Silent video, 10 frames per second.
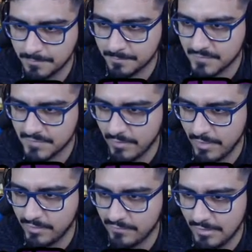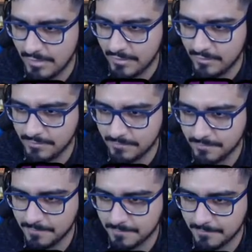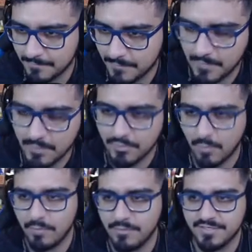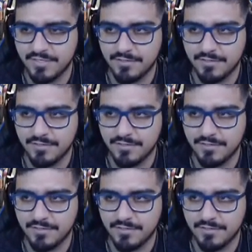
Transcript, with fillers: It's fine, it's fine. Don't want to risk it.